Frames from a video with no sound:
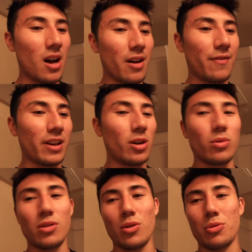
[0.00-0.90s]
If I
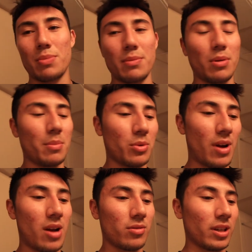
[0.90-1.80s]
don't know the people I'm
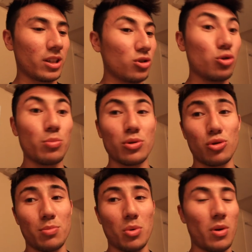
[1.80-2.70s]
around, like, super,
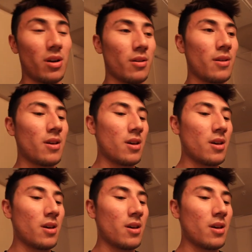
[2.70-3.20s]
super well.